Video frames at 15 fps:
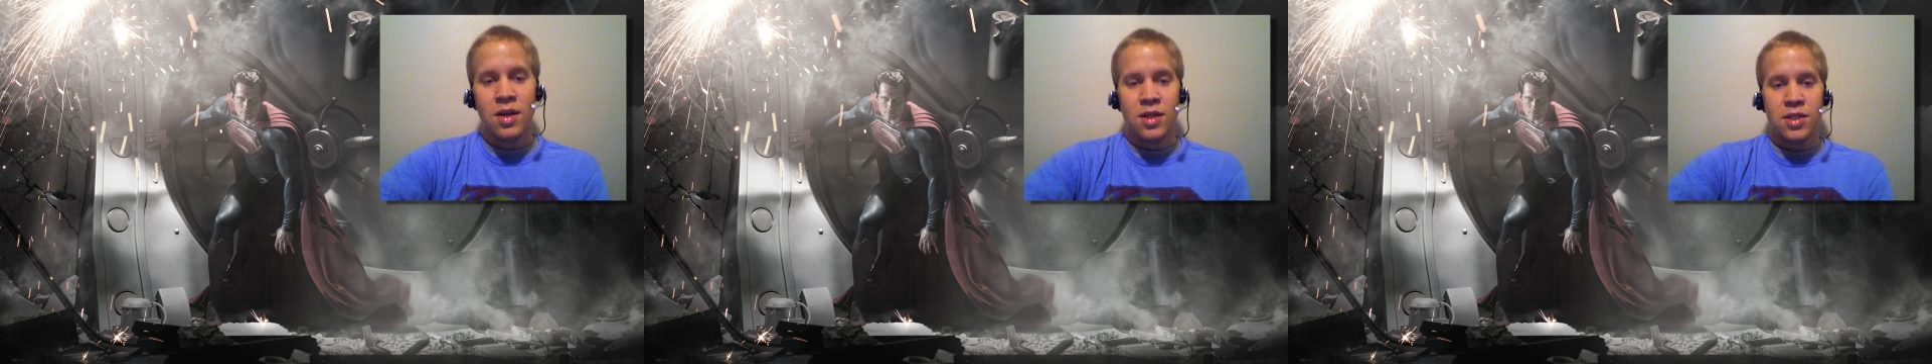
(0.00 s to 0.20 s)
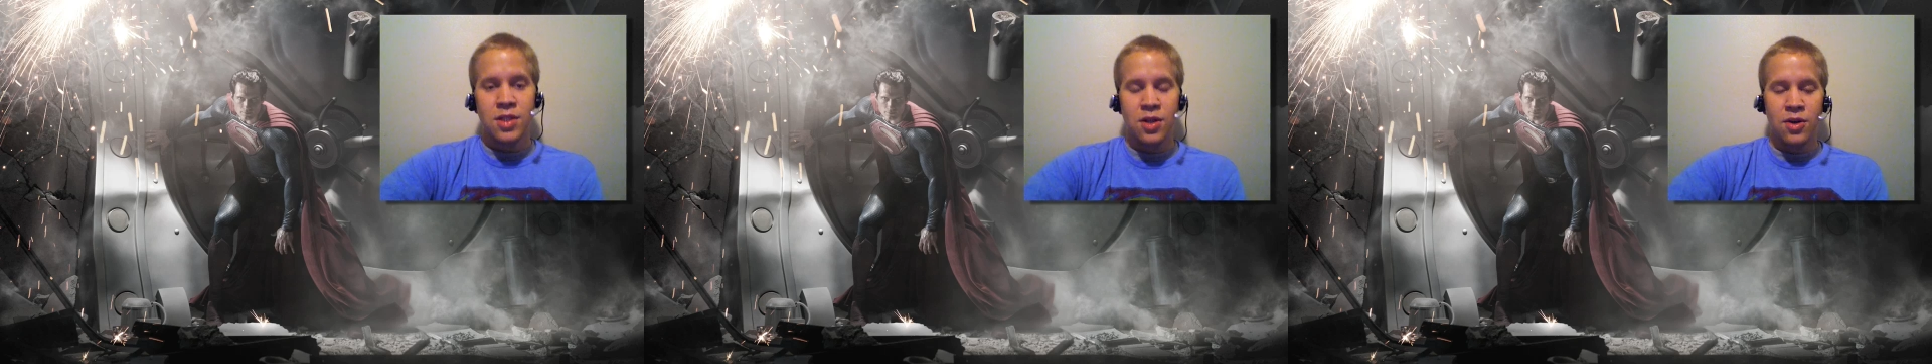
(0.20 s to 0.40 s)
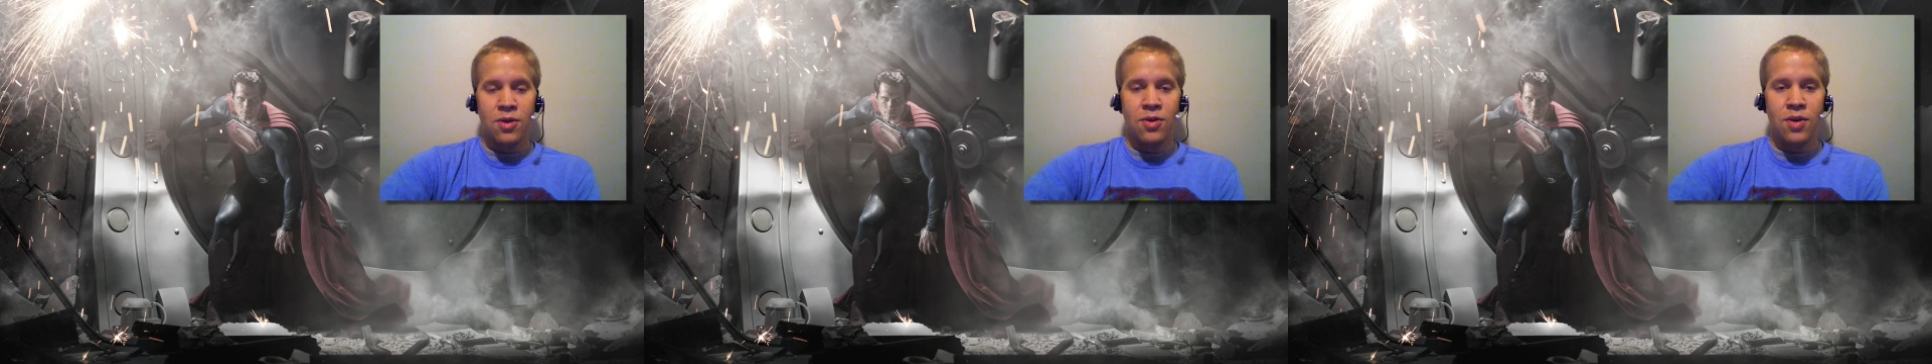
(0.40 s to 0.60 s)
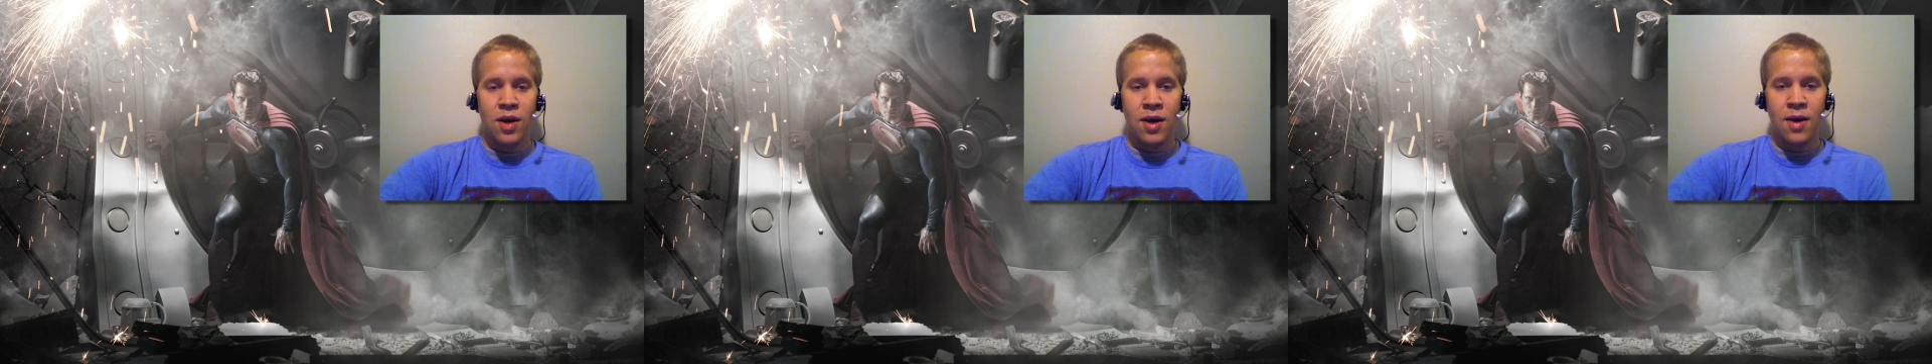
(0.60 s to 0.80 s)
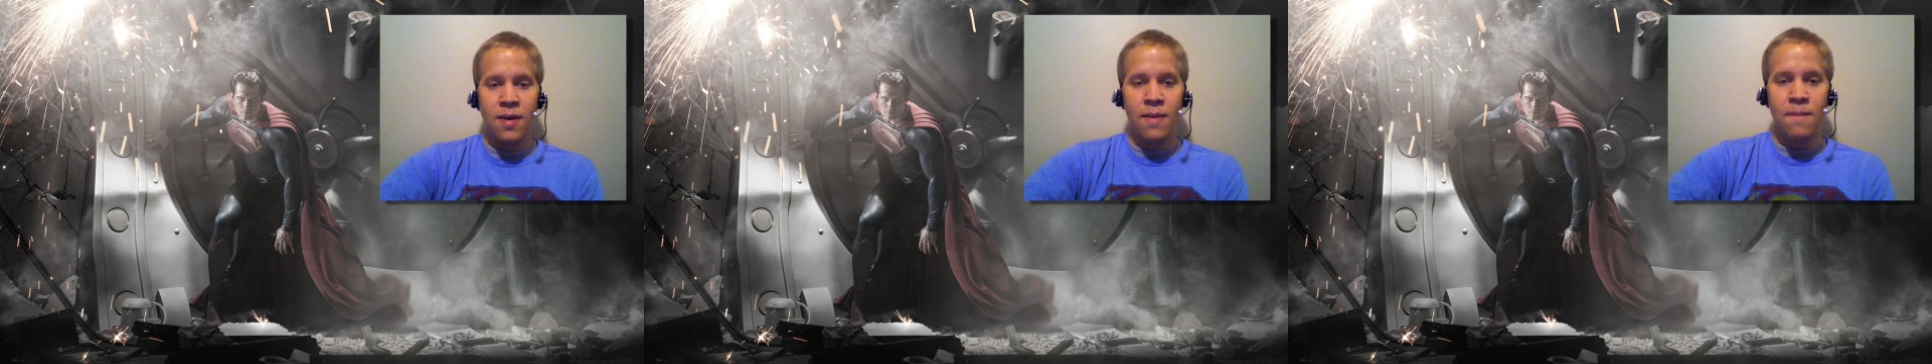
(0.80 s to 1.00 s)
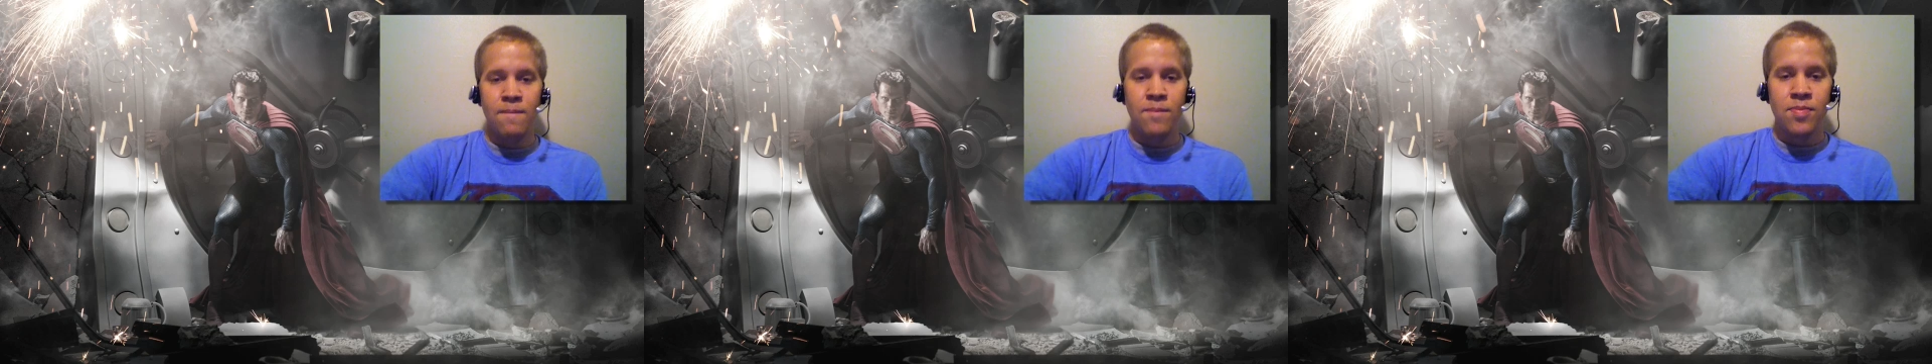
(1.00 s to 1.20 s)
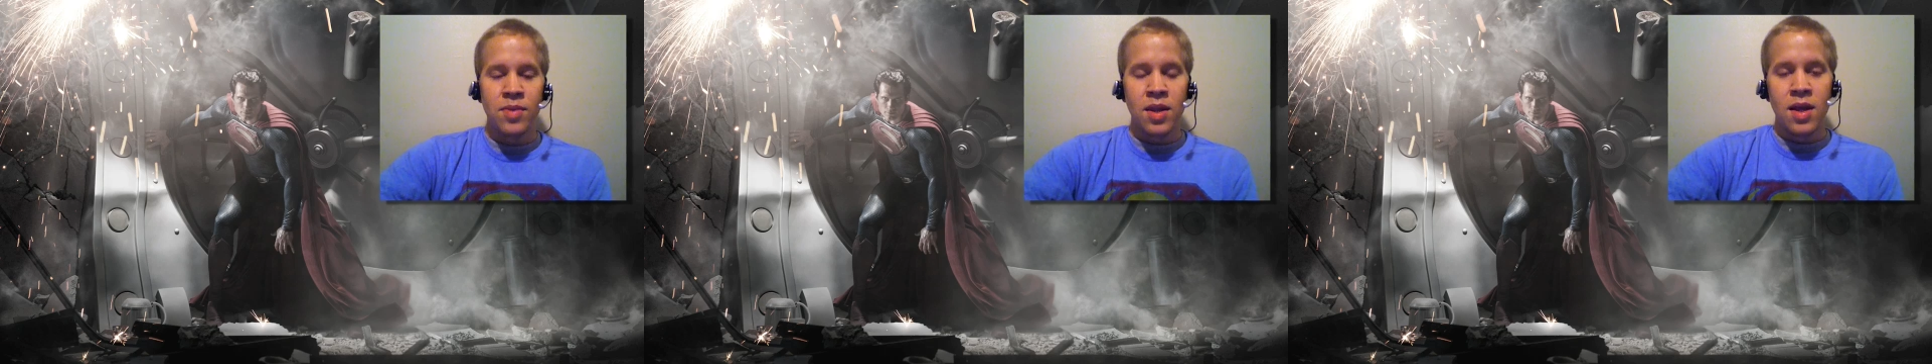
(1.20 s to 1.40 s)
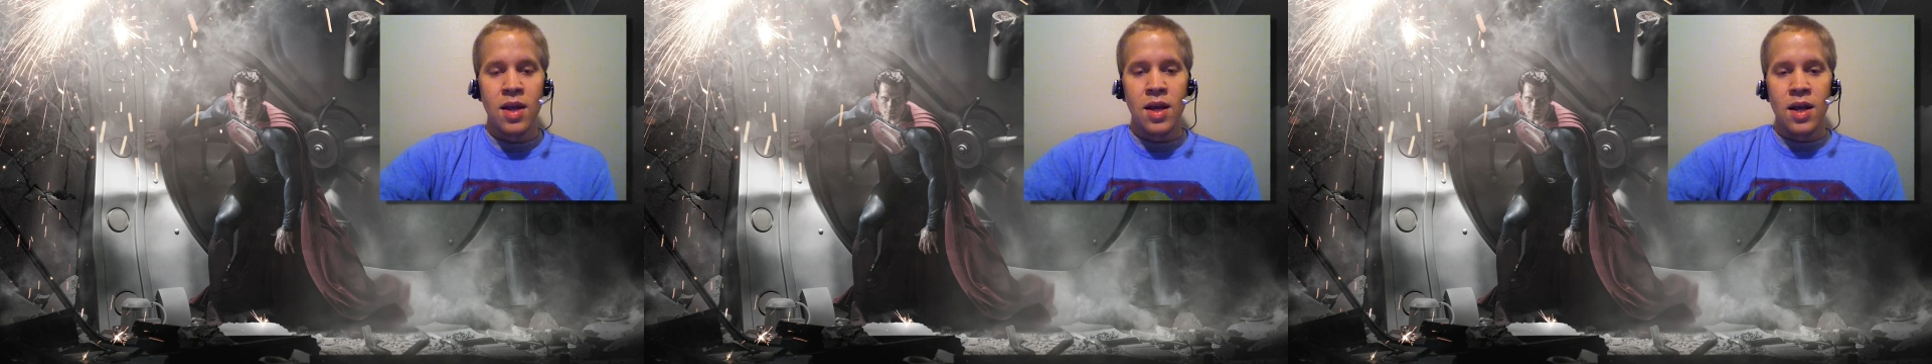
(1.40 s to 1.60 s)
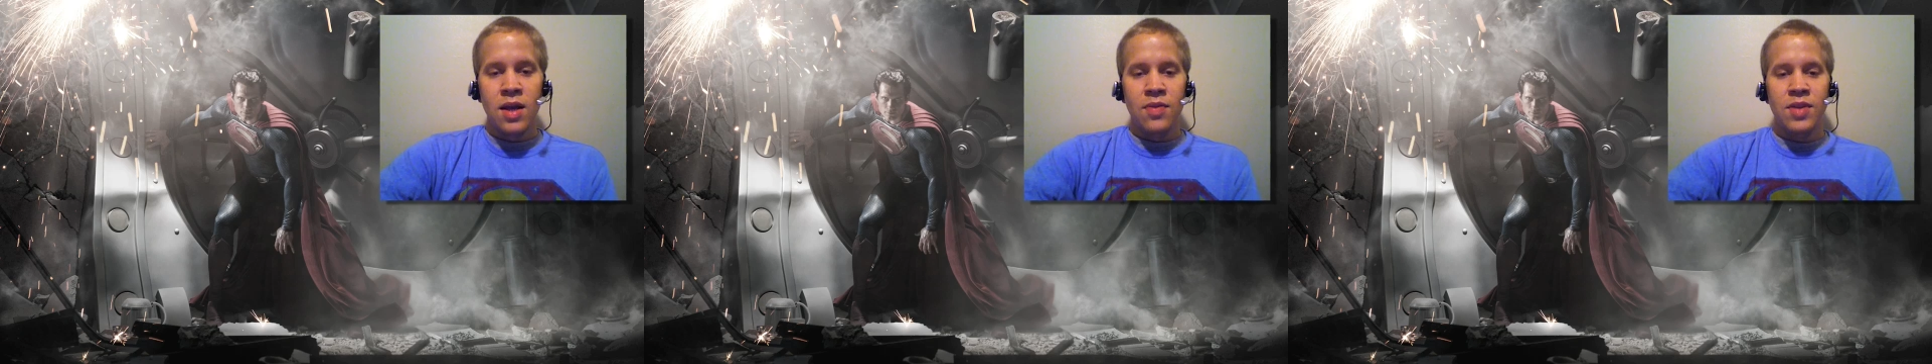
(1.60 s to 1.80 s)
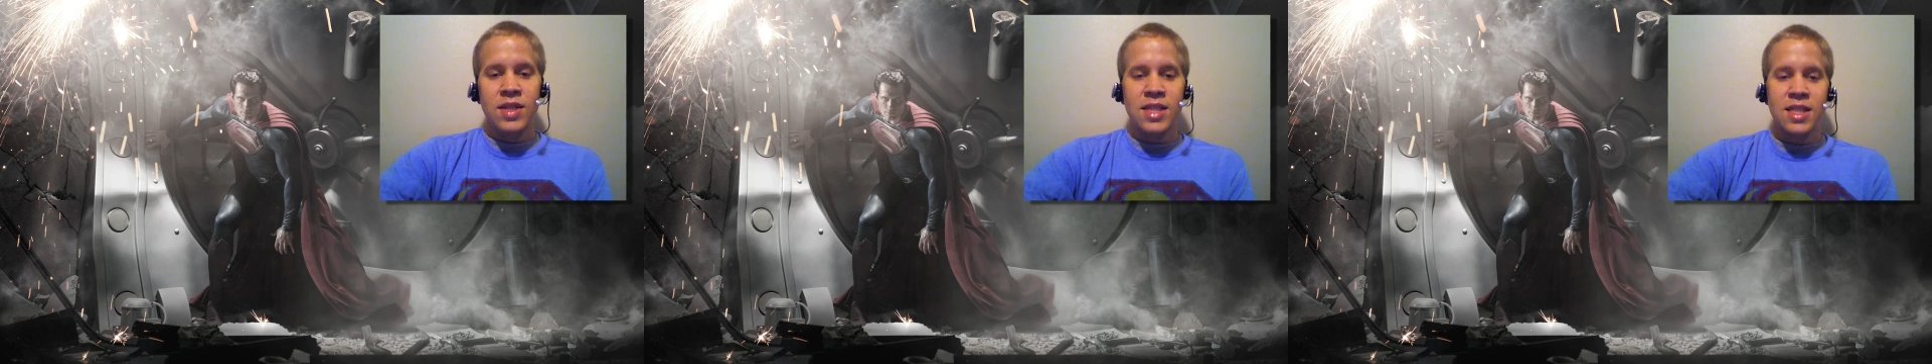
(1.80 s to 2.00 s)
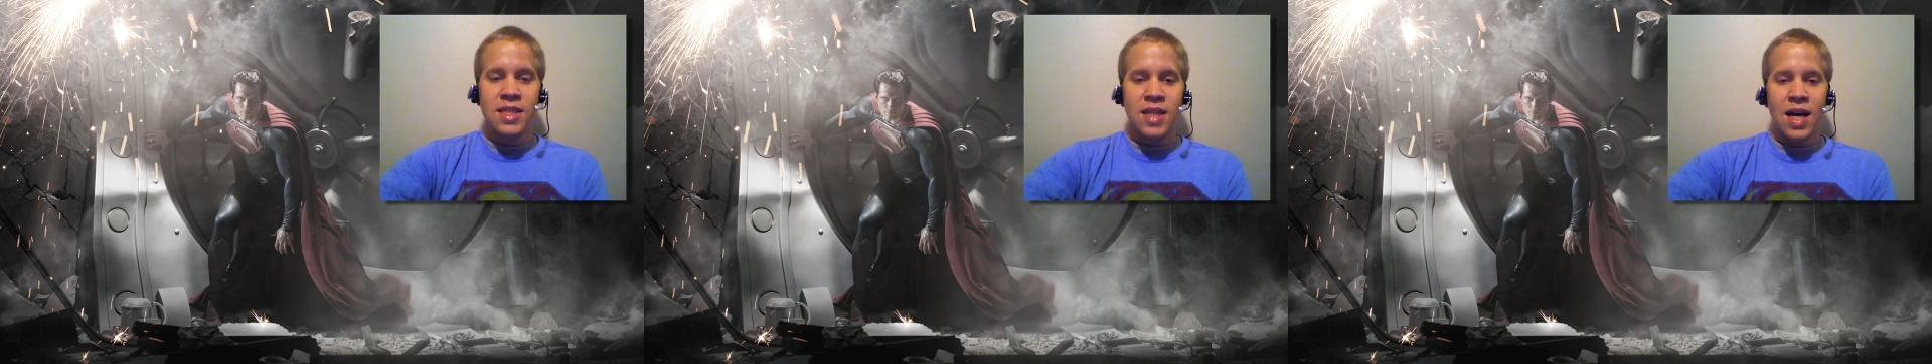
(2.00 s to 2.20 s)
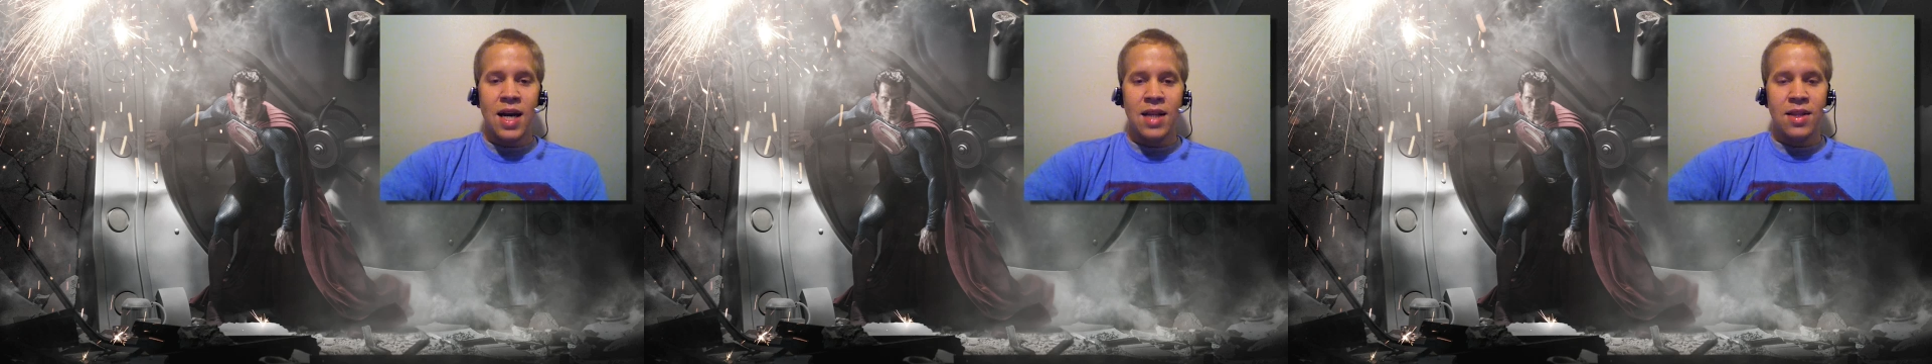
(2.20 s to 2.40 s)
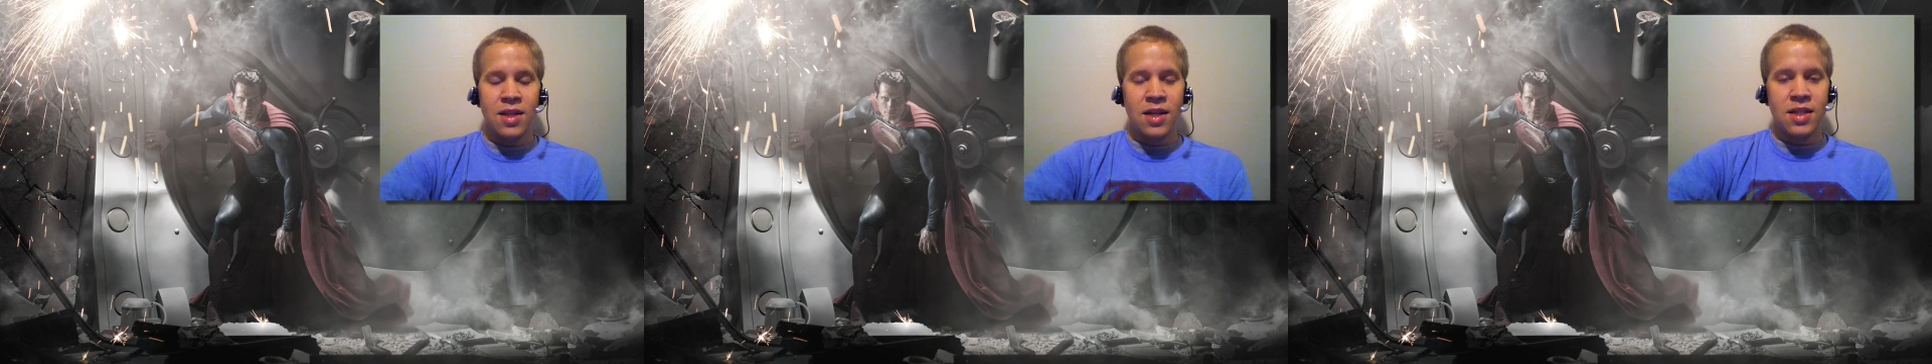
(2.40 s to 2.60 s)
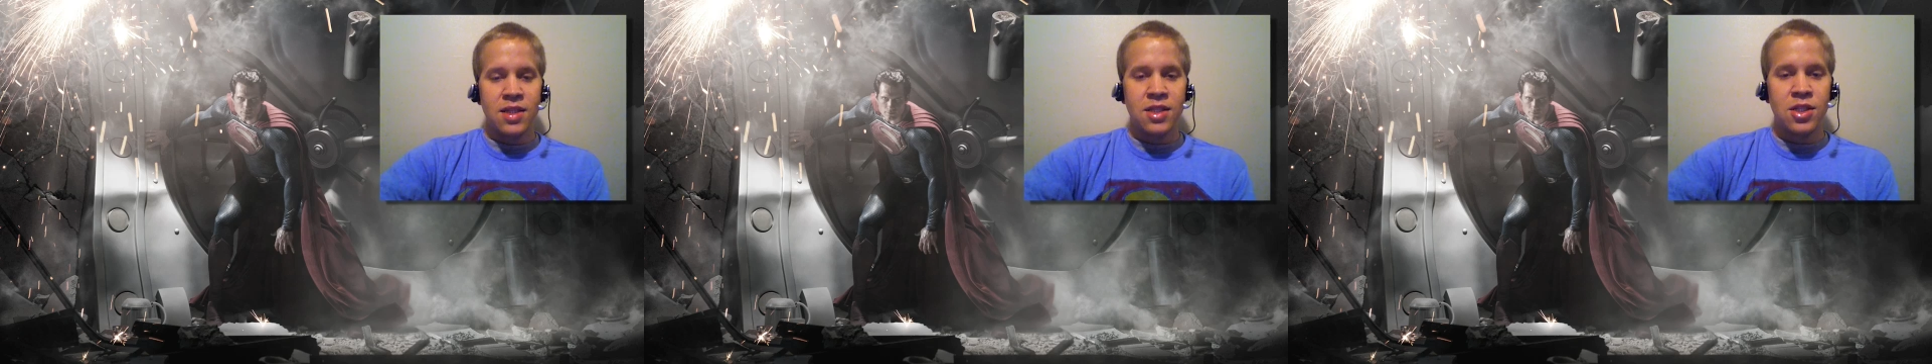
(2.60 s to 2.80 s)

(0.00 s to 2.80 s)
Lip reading: So this is not the